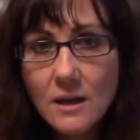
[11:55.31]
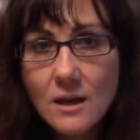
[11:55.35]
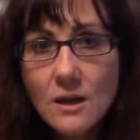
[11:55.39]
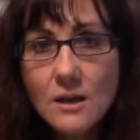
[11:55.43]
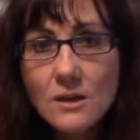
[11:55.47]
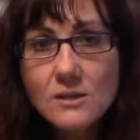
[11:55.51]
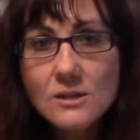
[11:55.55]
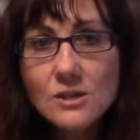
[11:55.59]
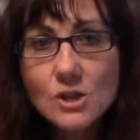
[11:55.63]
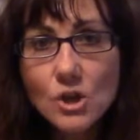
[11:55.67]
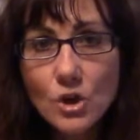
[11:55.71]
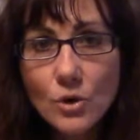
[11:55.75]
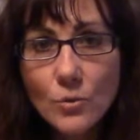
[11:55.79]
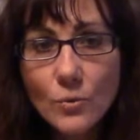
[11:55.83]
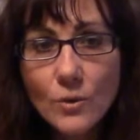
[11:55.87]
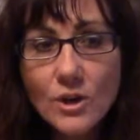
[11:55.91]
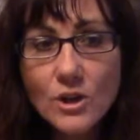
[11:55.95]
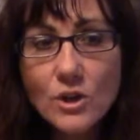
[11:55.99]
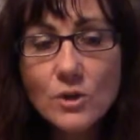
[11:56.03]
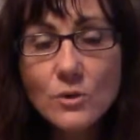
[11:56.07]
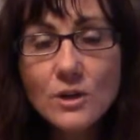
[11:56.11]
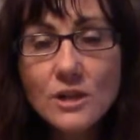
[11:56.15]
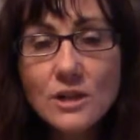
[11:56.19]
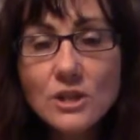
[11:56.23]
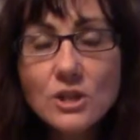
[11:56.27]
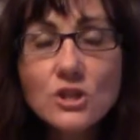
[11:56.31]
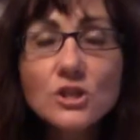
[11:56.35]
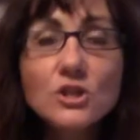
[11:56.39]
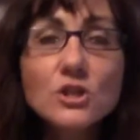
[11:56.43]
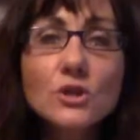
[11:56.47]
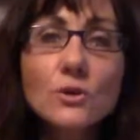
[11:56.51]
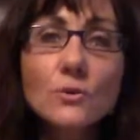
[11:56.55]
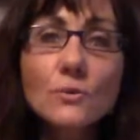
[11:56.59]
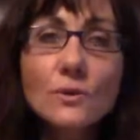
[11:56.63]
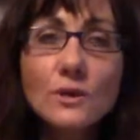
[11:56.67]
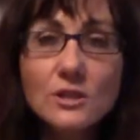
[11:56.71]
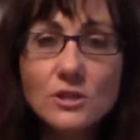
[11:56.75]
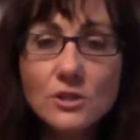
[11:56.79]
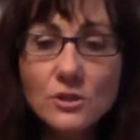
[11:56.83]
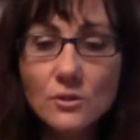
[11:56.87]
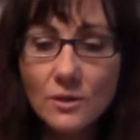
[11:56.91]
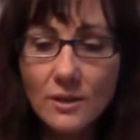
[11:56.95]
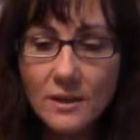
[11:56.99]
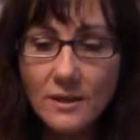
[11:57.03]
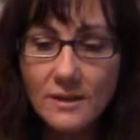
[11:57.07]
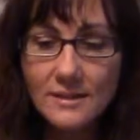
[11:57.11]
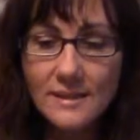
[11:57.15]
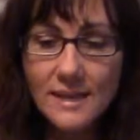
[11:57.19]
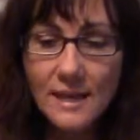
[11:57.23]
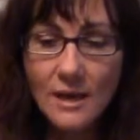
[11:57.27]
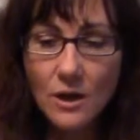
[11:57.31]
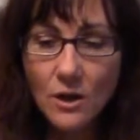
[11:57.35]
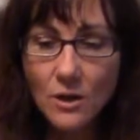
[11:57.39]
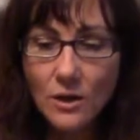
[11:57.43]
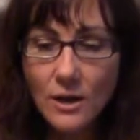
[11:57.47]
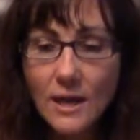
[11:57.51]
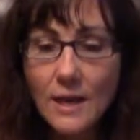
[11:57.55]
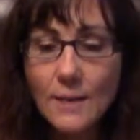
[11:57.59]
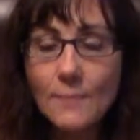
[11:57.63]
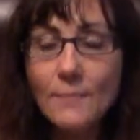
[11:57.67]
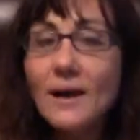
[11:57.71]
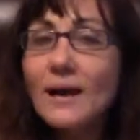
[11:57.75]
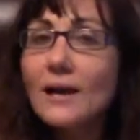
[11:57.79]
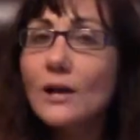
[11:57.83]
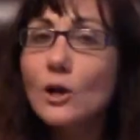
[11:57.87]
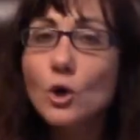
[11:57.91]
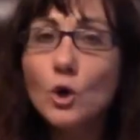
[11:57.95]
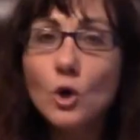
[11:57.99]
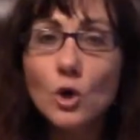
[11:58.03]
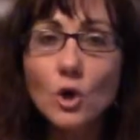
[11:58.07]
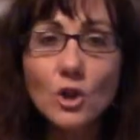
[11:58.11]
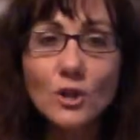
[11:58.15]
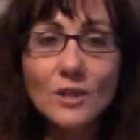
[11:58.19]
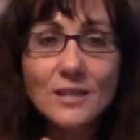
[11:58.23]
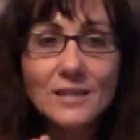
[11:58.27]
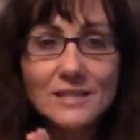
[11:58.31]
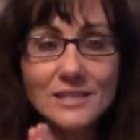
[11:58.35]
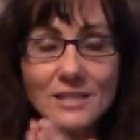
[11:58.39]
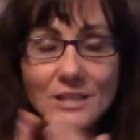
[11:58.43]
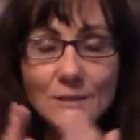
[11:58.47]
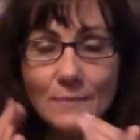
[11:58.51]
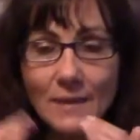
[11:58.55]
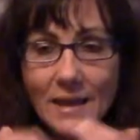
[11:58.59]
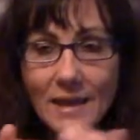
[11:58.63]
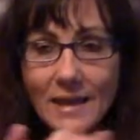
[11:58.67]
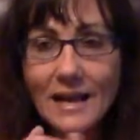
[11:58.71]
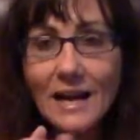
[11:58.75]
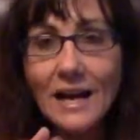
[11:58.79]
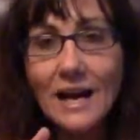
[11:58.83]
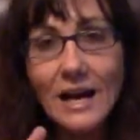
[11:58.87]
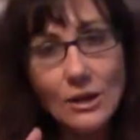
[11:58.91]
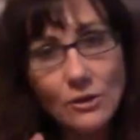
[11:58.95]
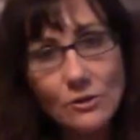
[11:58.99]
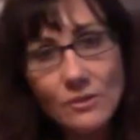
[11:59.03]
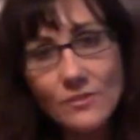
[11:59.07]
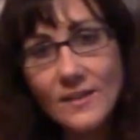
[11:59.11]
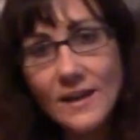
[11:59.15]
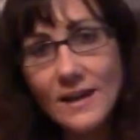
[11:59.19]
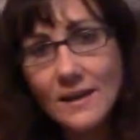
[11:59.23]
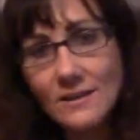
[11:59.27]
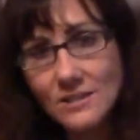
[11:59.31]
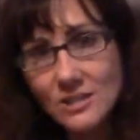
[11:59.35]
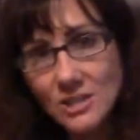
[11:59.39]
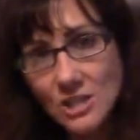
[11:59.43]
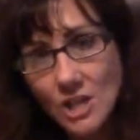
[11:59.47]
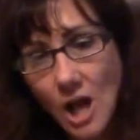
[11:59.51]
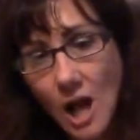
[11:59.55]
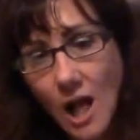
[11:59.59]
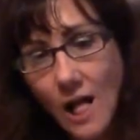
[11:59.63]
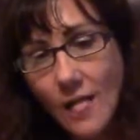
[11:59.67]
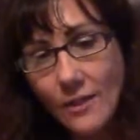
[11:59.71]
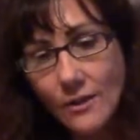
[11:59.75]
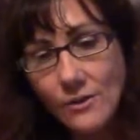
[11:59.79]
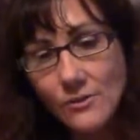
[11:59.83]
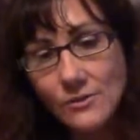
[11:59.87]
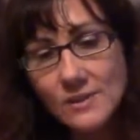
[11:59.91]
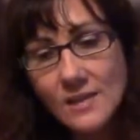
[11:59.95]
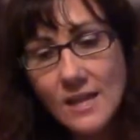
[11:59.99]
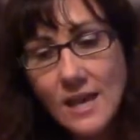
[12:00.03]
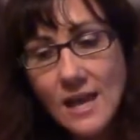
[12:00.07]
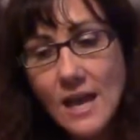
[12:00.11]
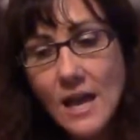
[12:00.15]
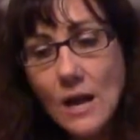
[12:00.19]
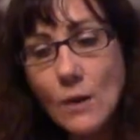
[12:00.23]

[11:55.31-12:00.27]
So what you need to do is you got to say, okay, my goal is to make $100,000,